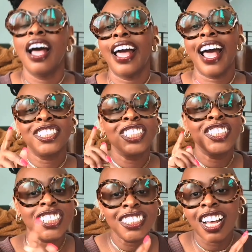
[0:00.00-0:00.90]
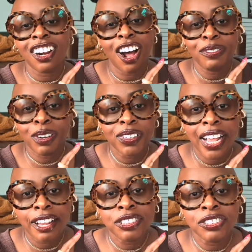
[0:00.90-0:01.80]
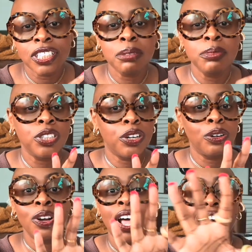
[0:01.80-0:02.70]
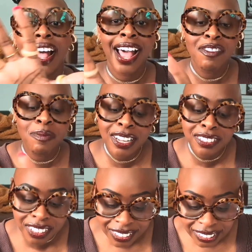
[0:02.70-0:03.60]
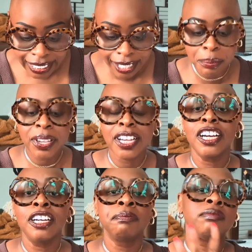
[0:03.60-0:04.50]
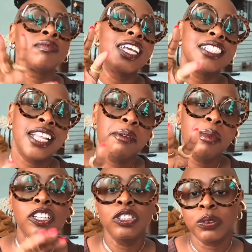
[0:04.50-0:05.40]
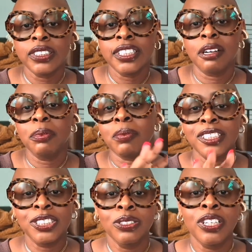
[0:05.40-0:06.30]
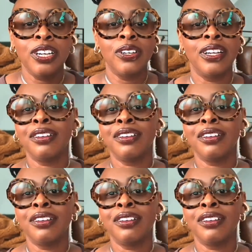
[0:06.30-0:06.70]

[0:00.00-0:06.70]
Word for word: I actually just got off of a live stream, so I have my little setup here. It's not my usual setup in my studio.